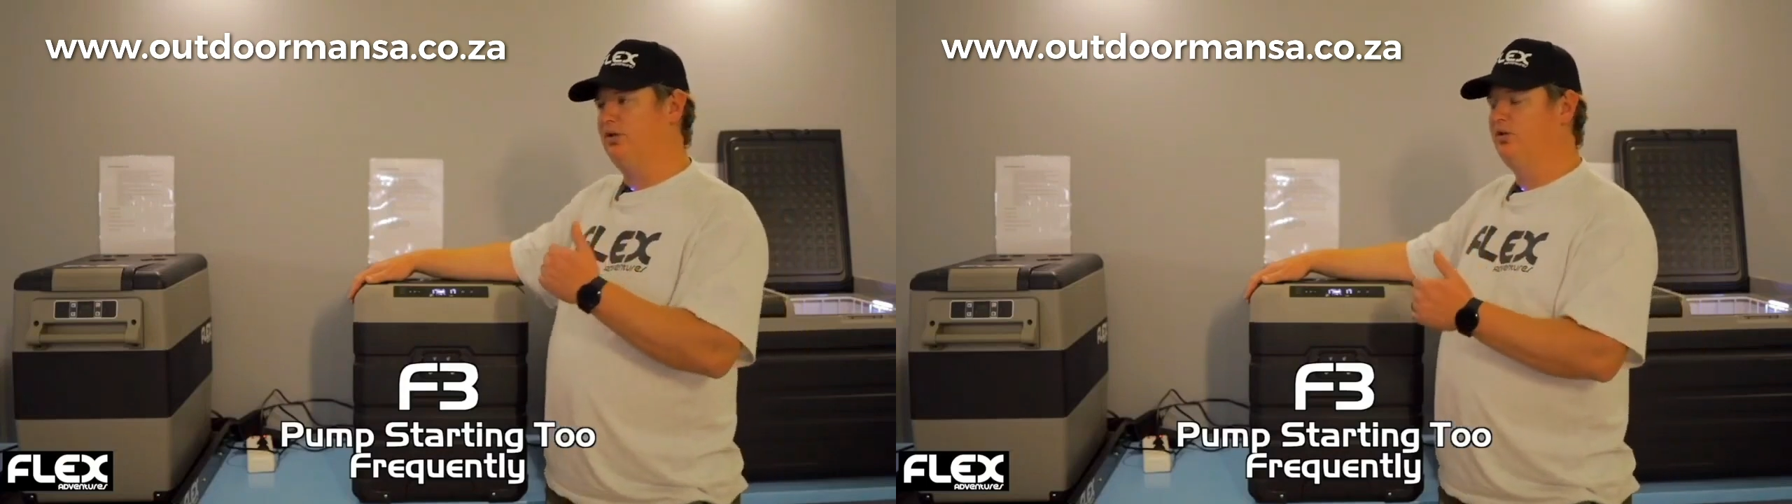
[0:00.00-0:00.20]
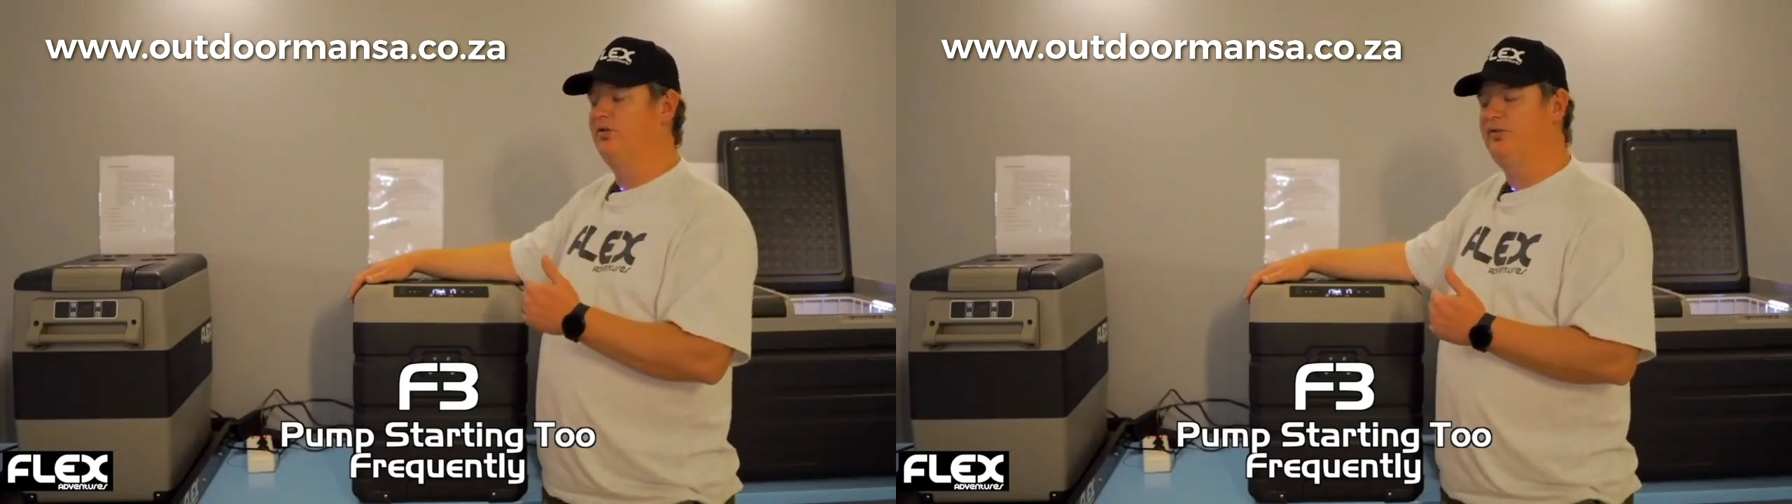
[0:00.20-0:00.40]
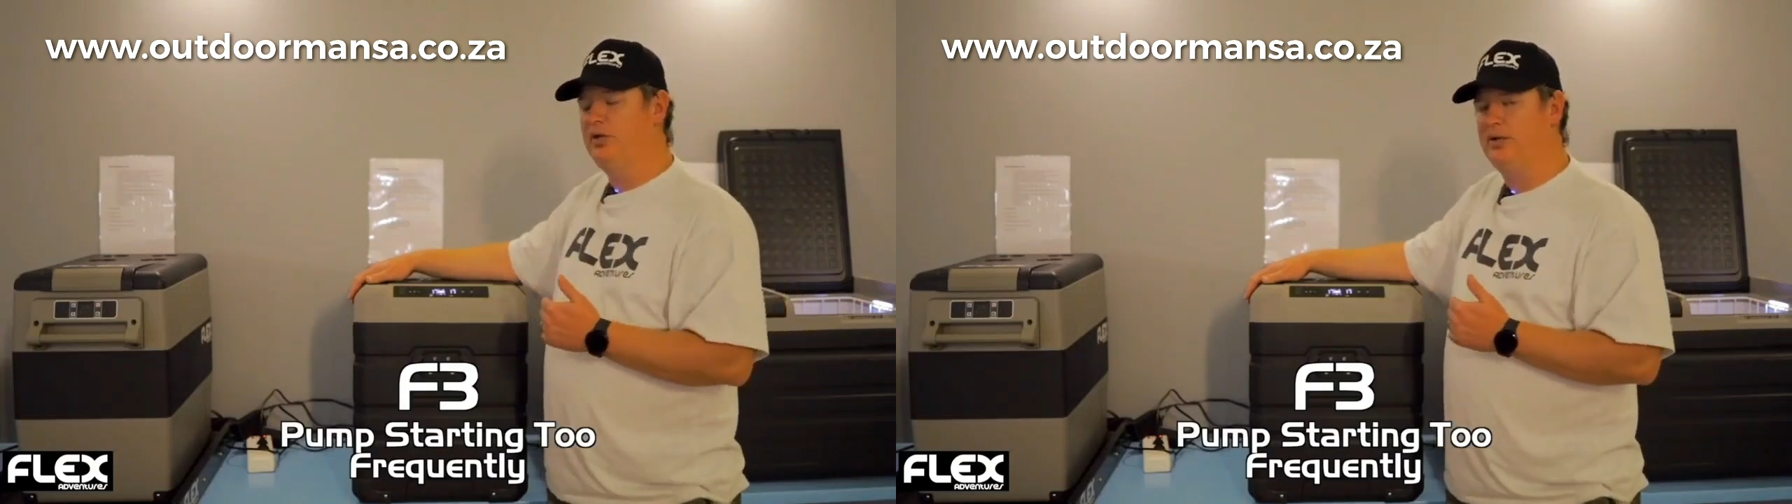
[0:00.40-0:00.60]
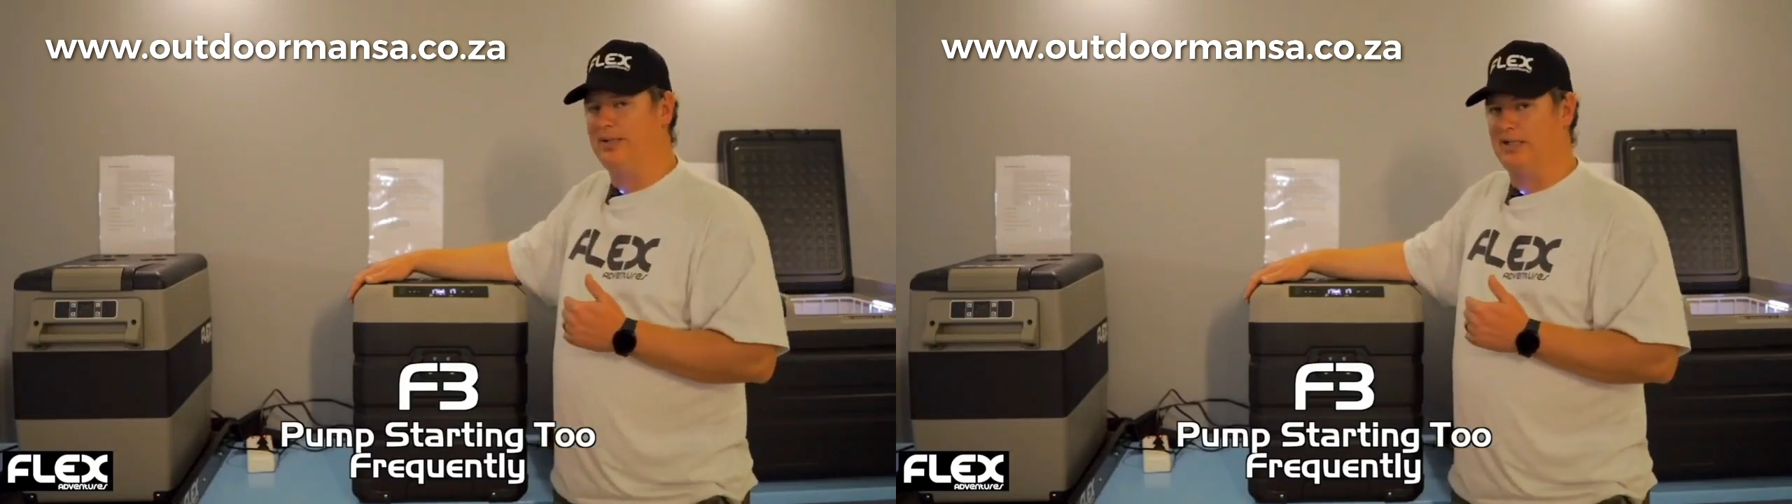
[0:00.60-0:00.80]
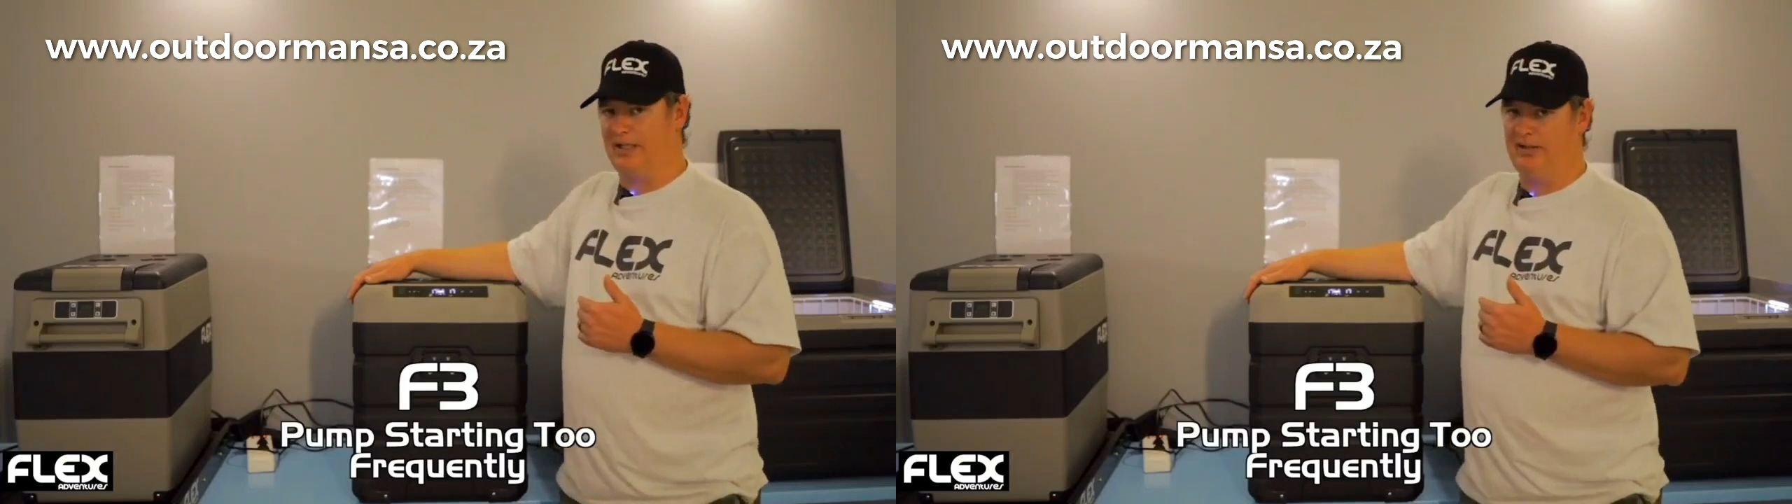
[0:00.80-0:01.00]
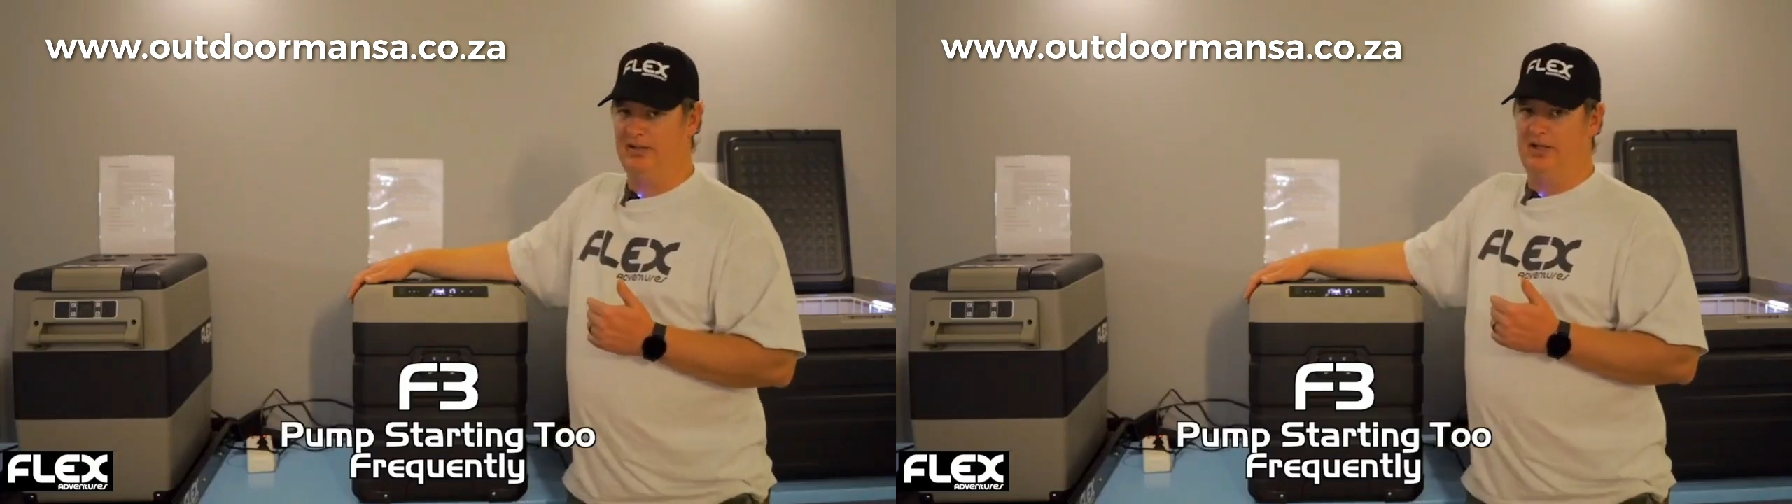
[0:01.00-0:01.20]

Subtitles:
too frequently,